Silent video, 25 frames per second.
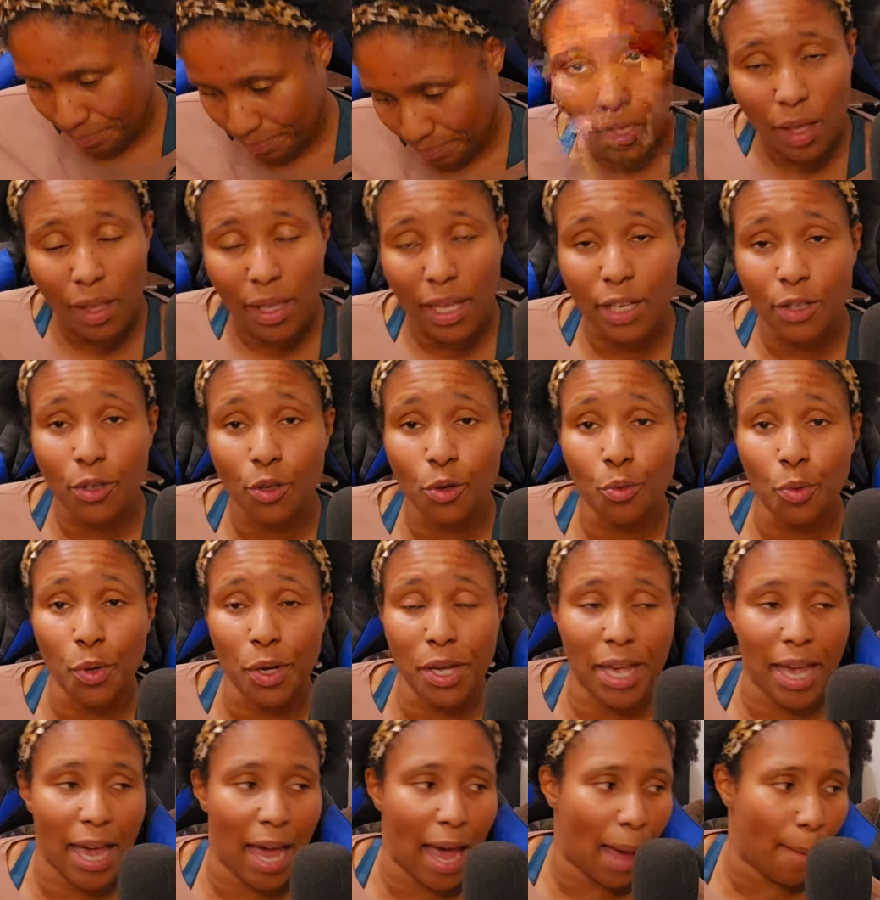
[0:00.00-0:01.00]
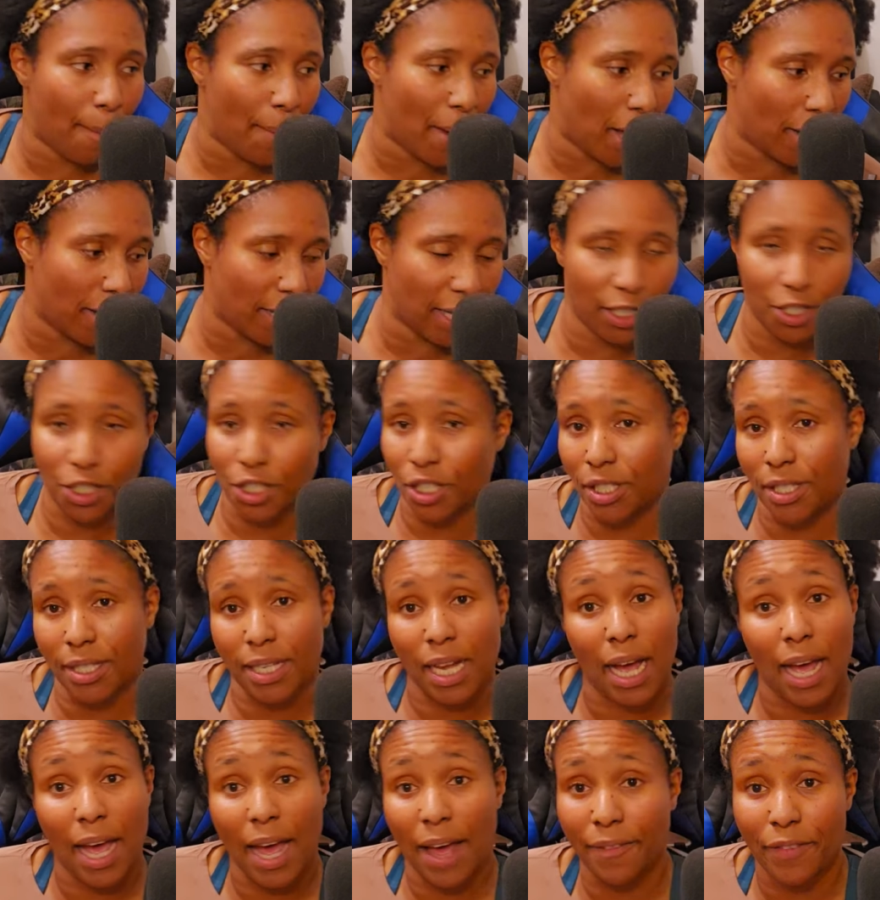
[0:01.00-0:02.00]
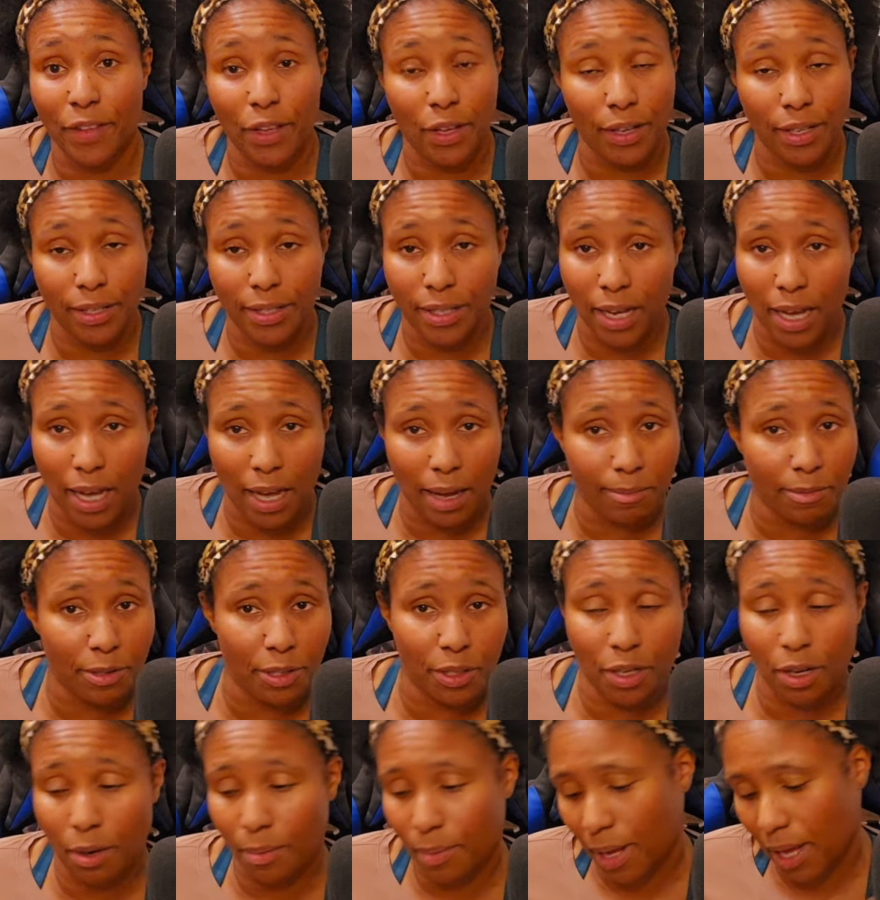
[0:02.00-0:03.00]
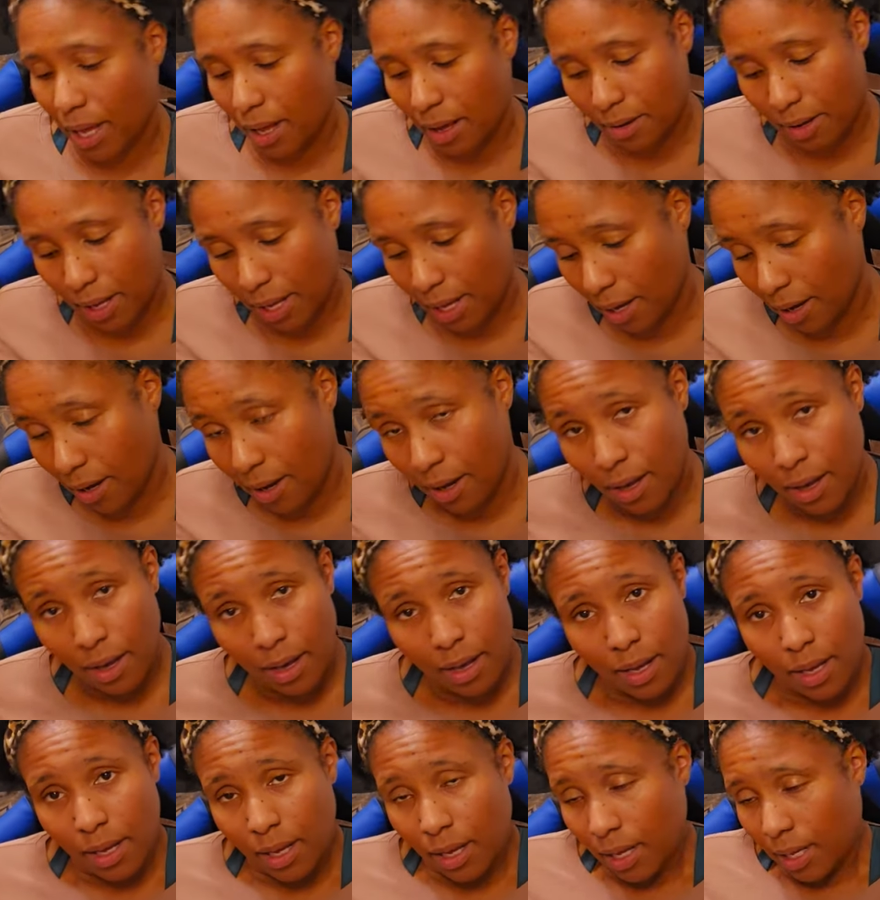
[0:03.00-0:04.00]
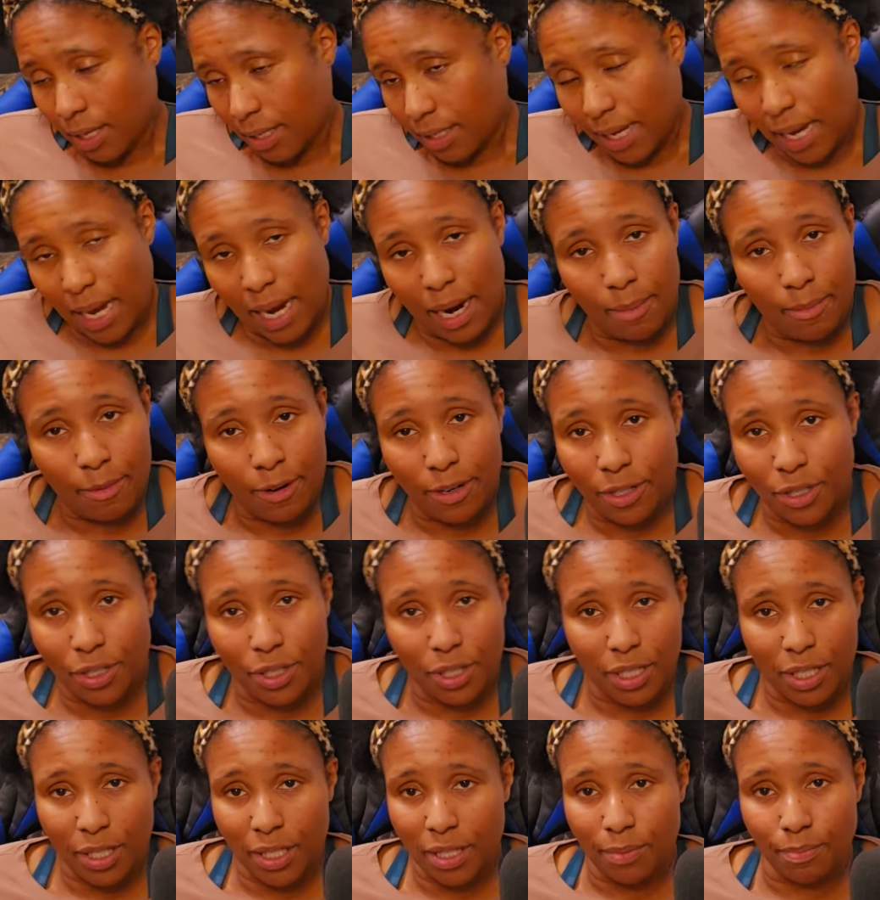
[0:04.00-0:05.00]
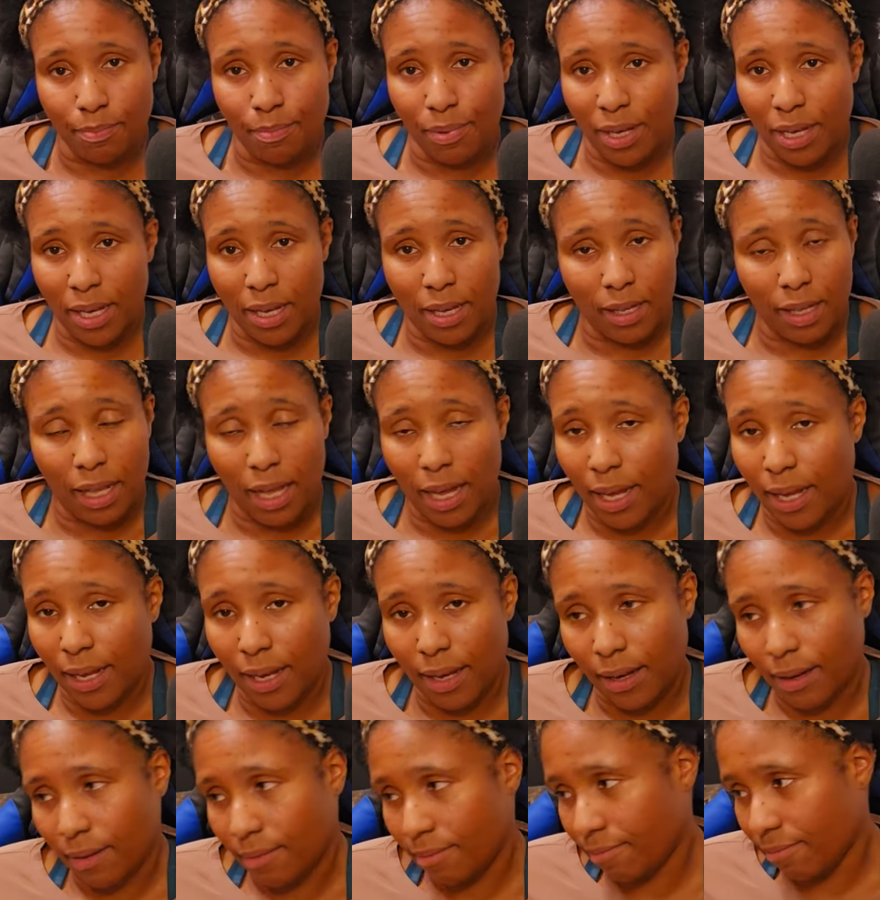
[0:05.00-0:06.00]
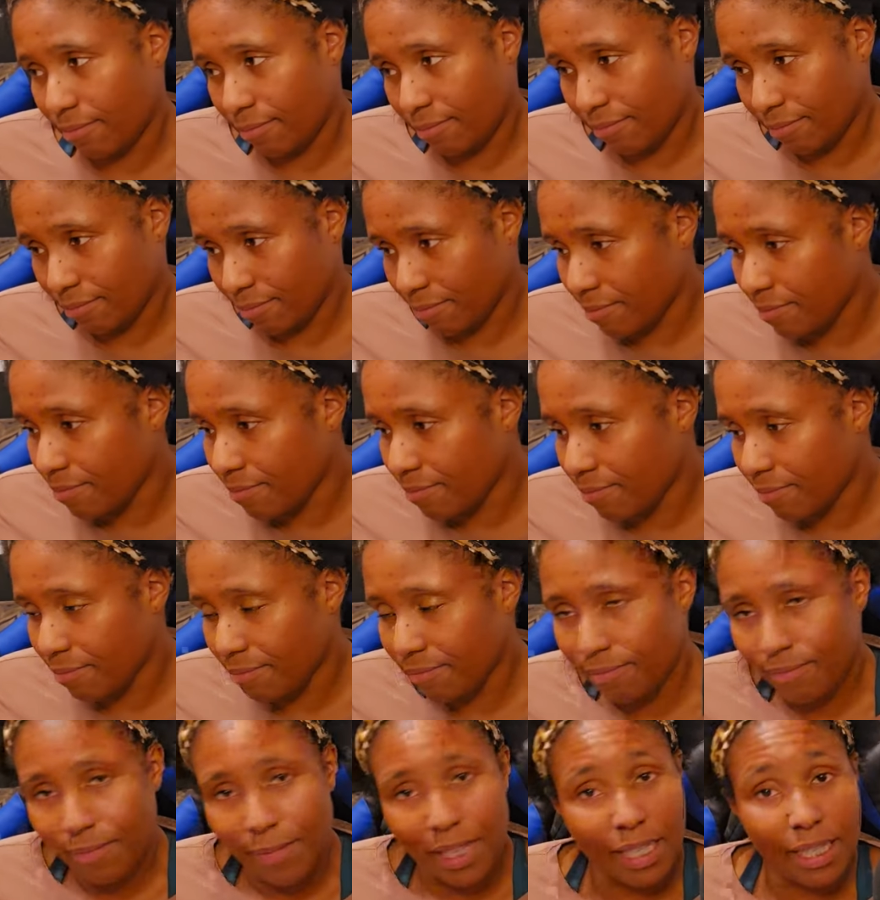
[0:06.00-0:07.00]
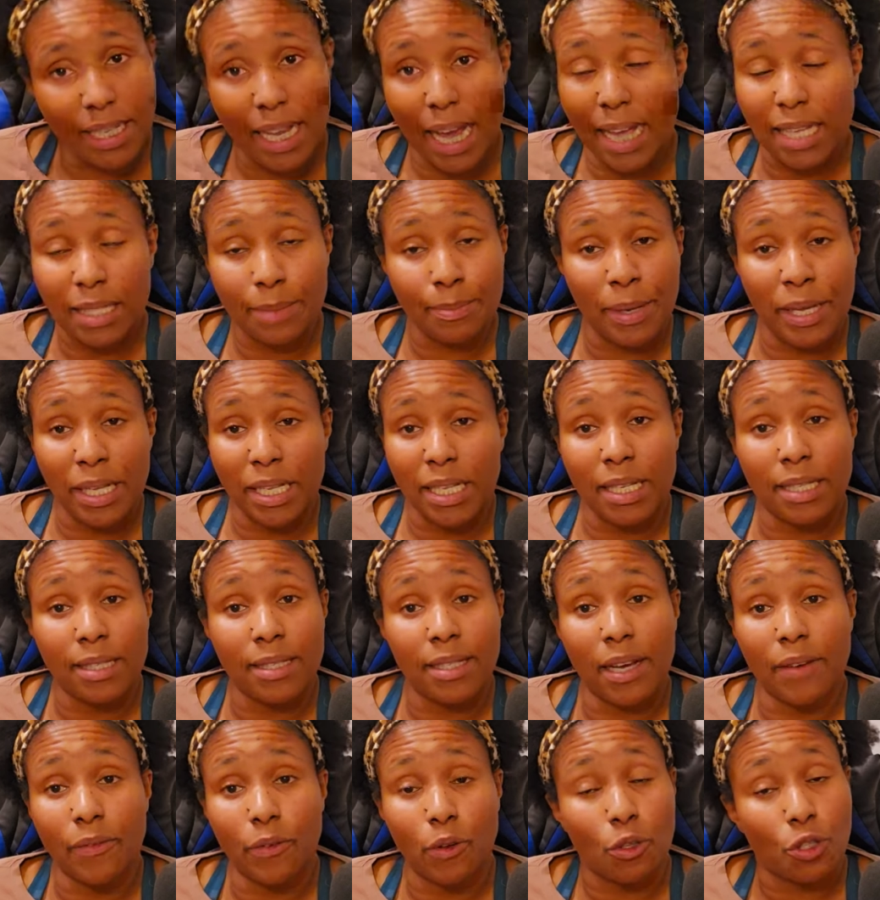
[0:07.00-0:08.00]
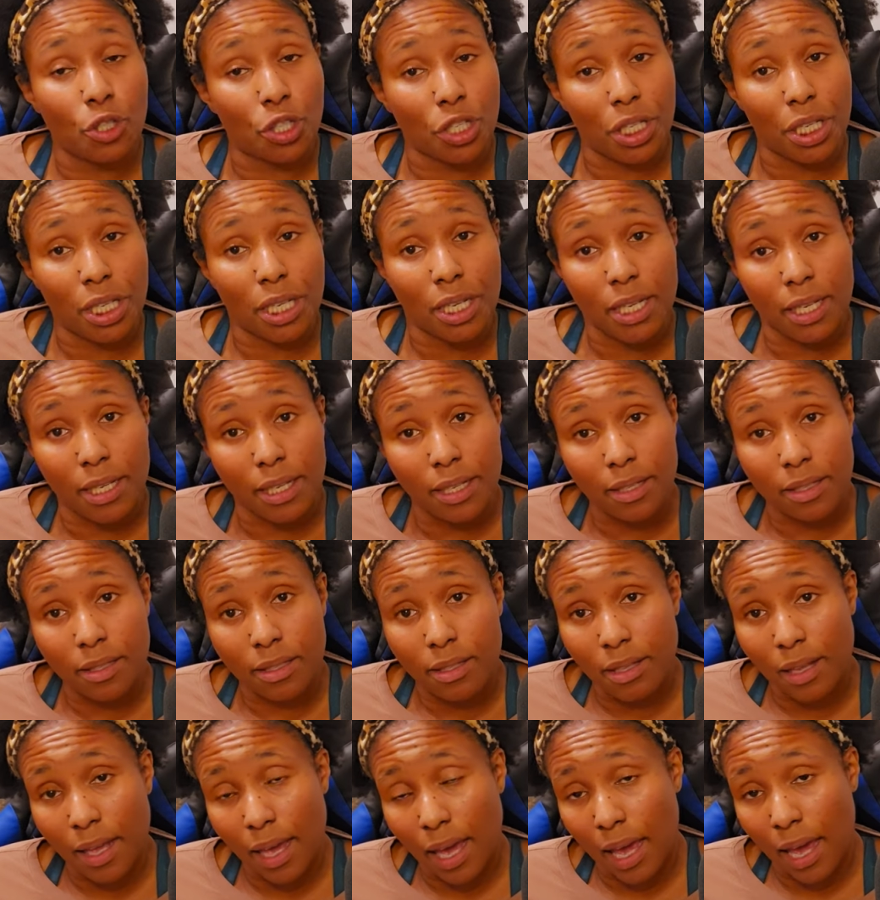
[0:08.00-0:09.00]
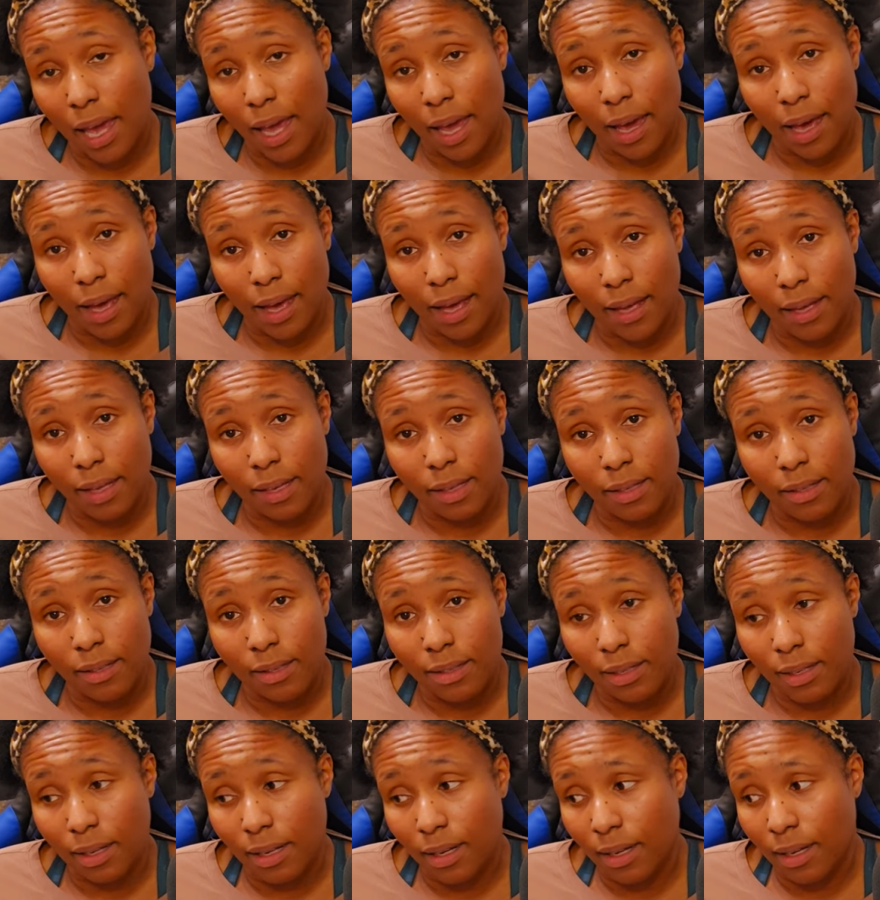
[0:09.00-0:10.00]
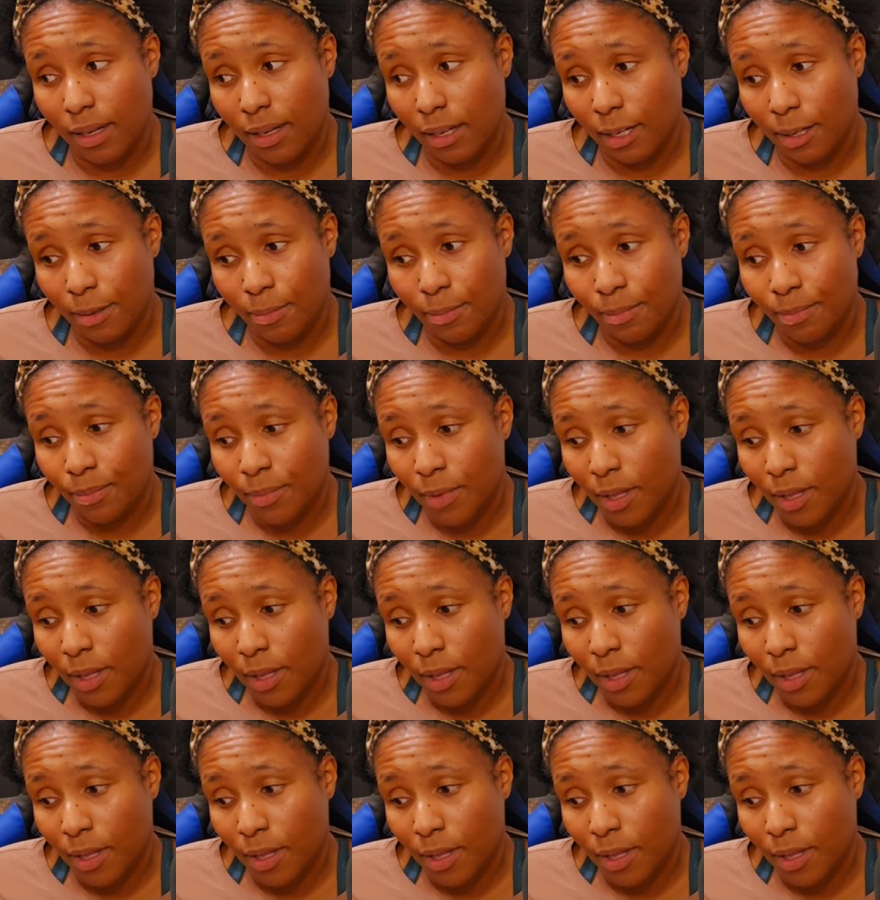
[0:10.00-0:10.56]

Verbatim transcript: they do recap how like she's not having good times. She's talking about how like Tamara's just being like the Tasmanian devil she is and um